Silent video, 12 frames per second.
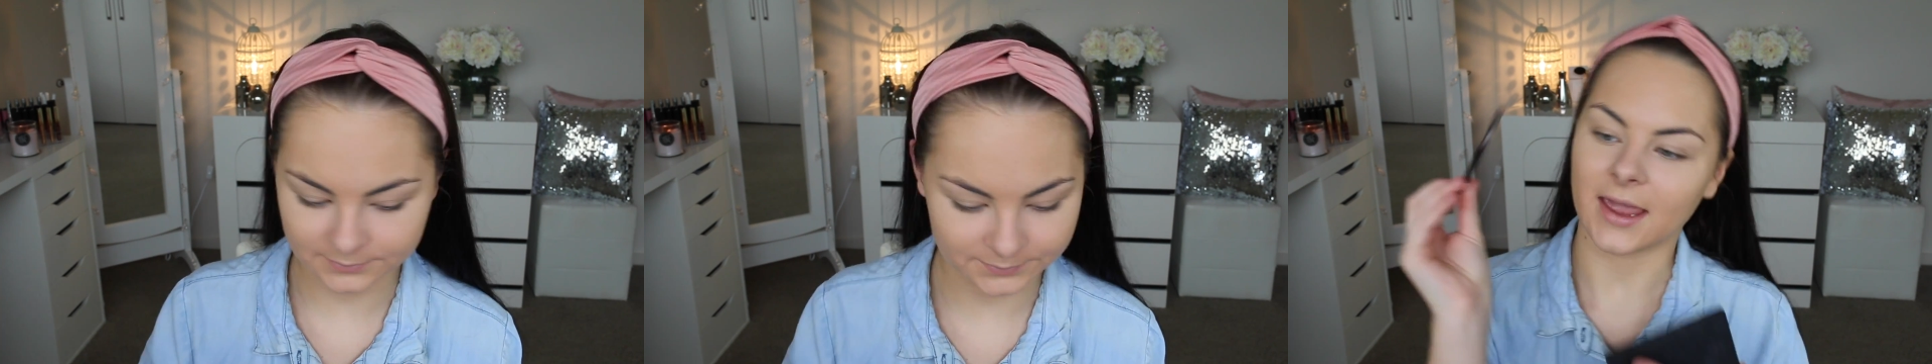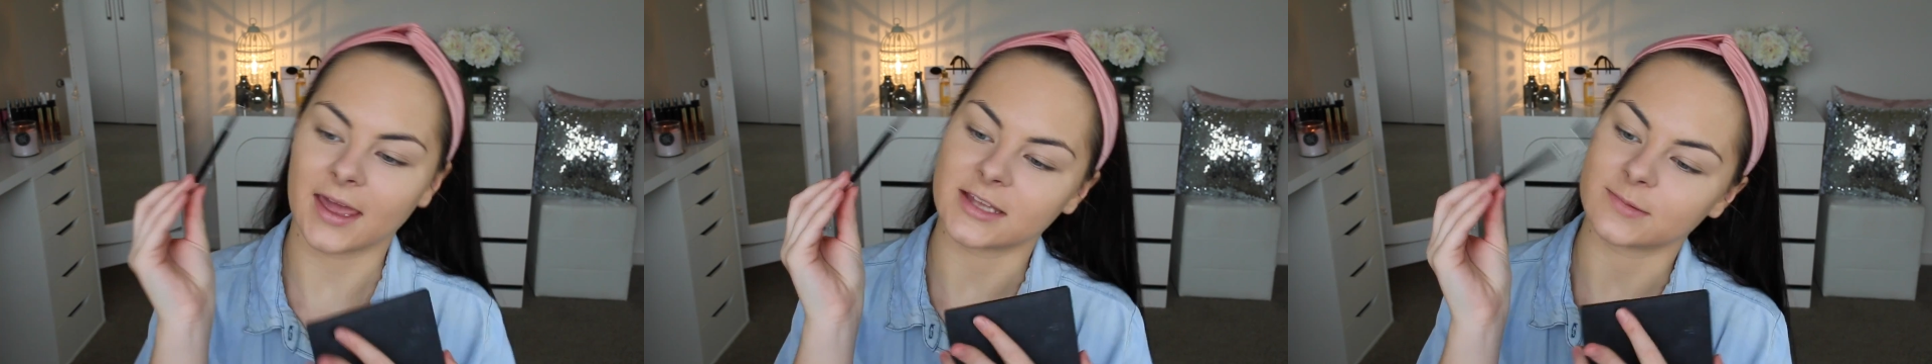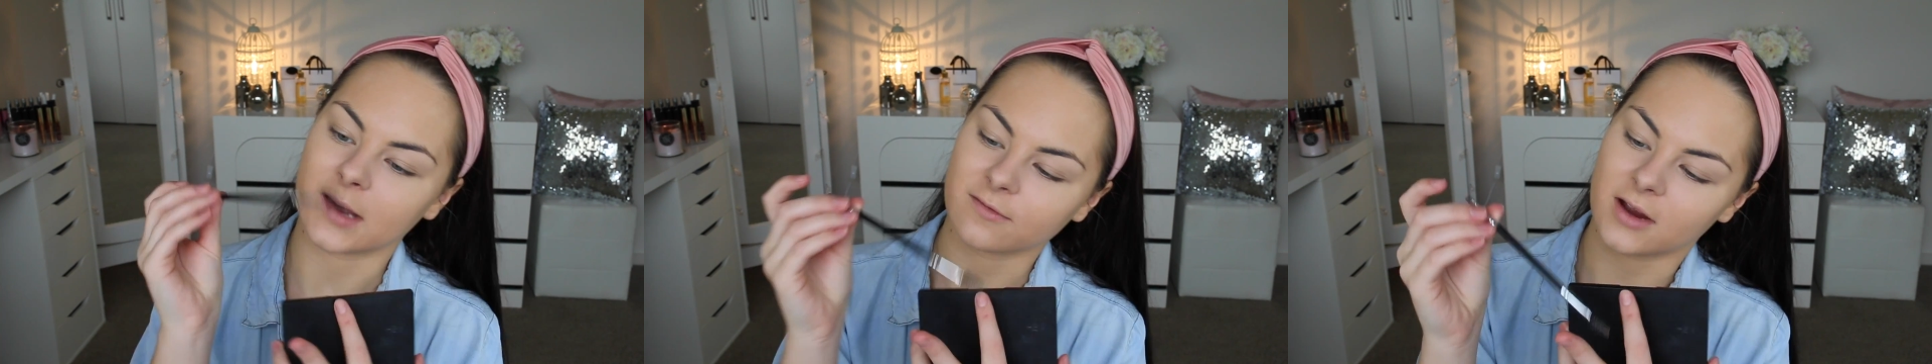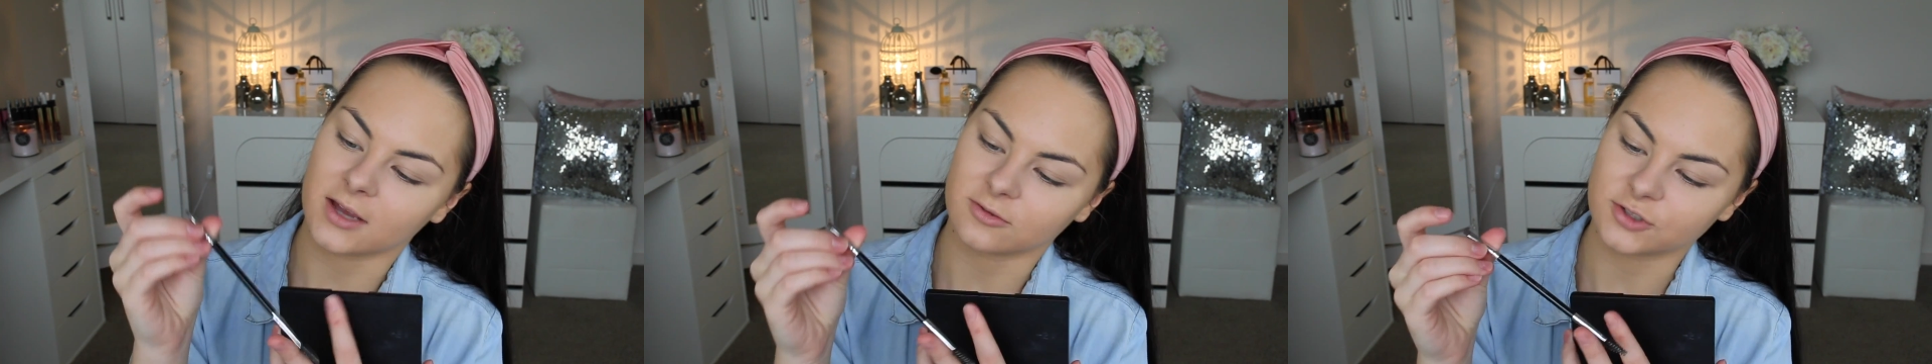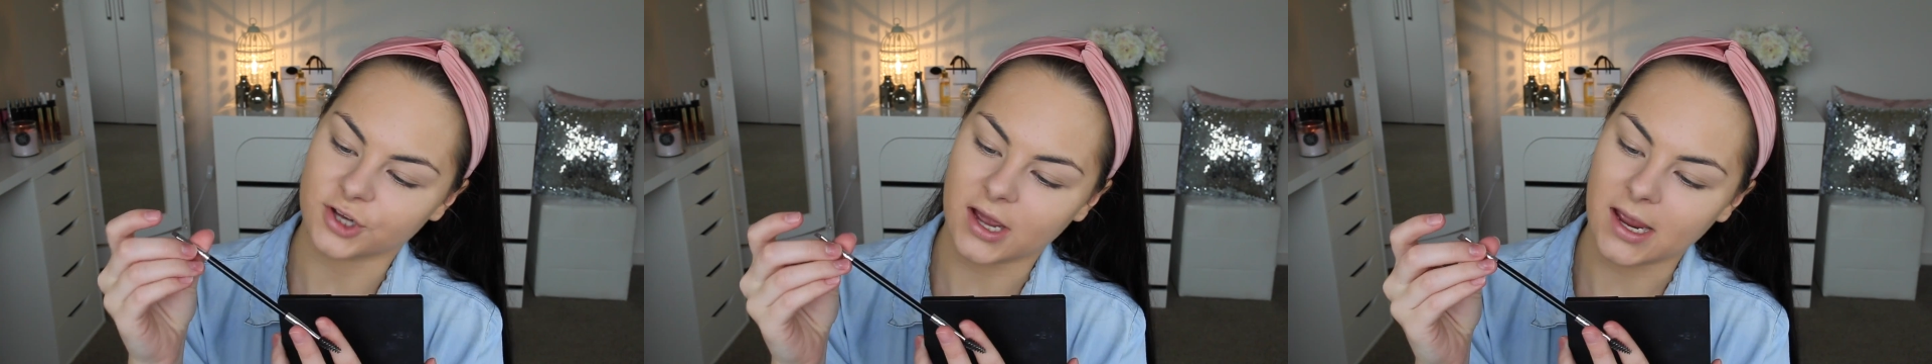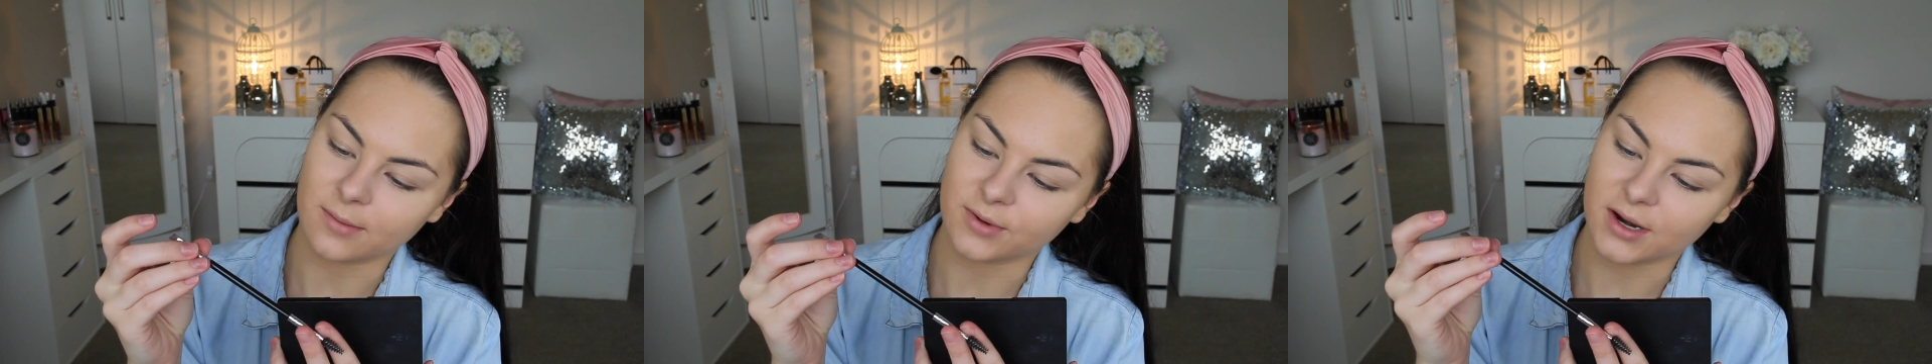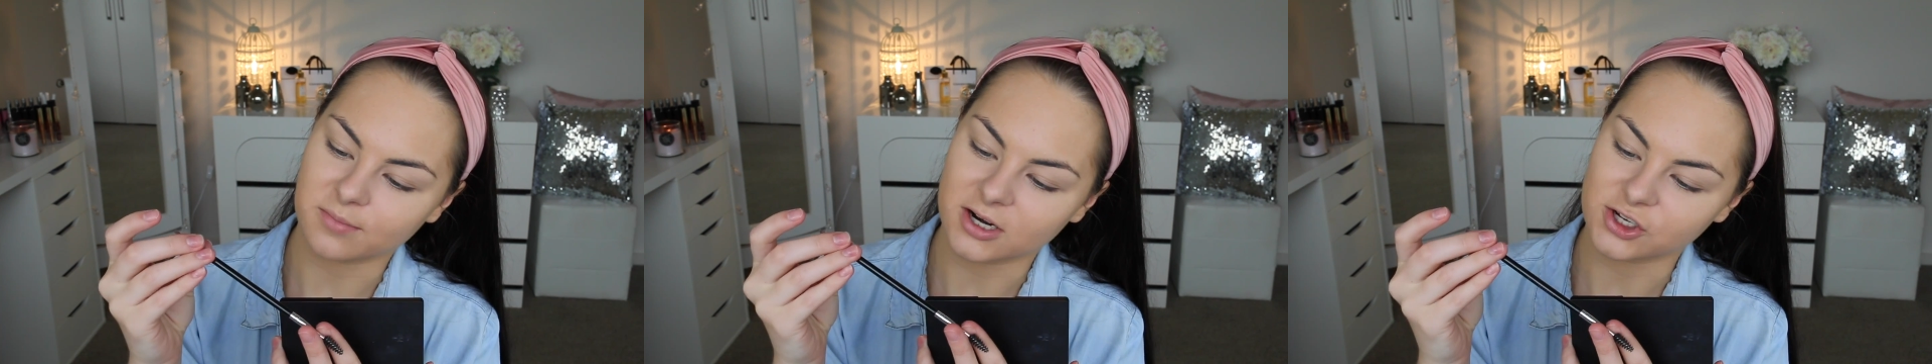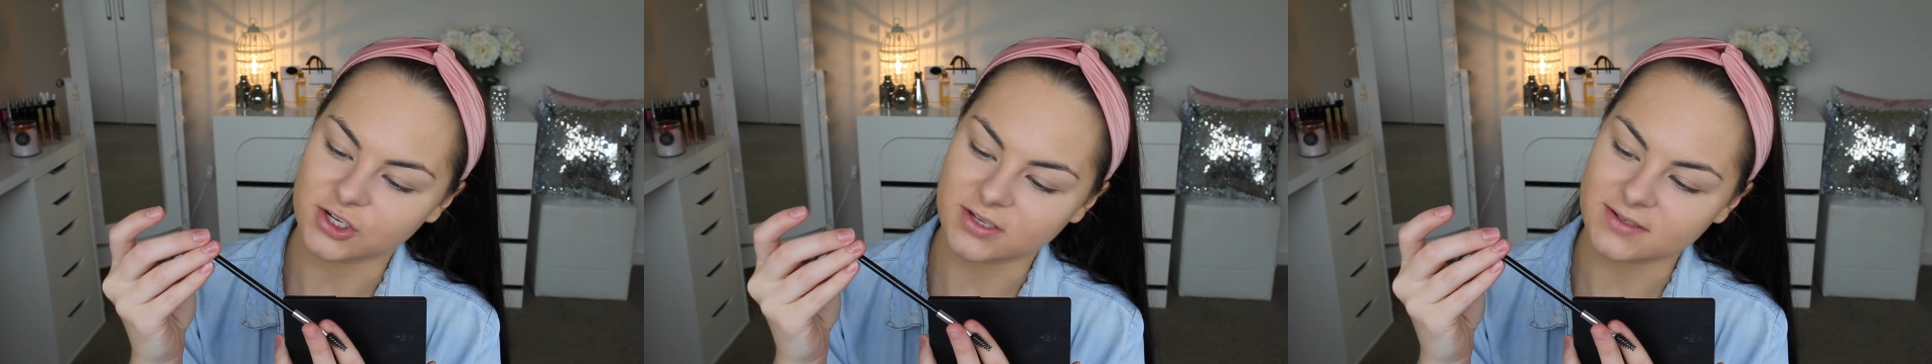and my Ride or Die eyebrow
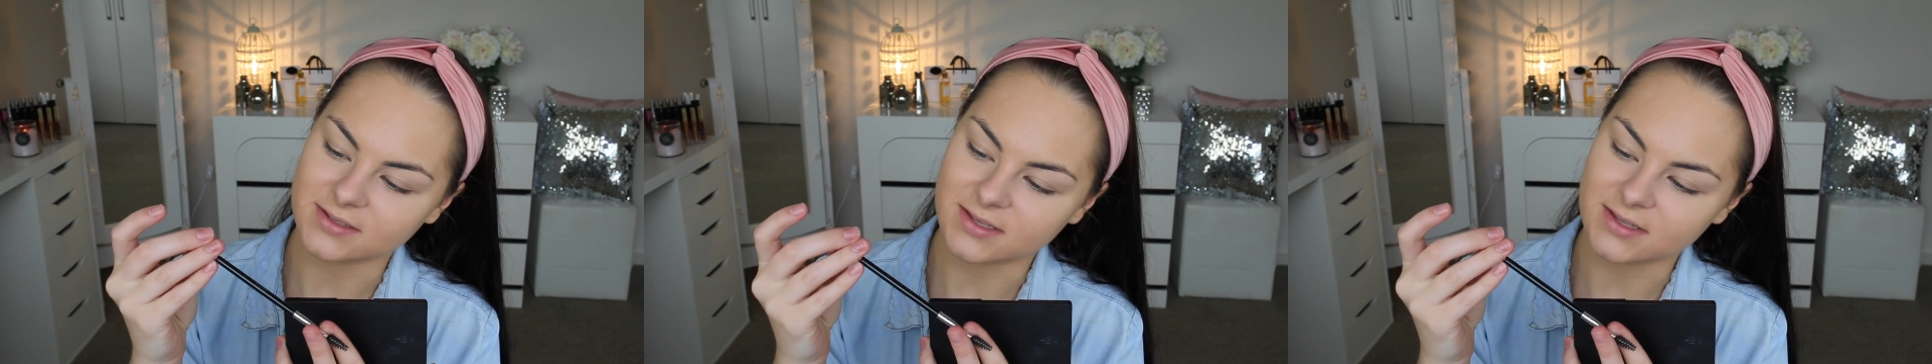brush is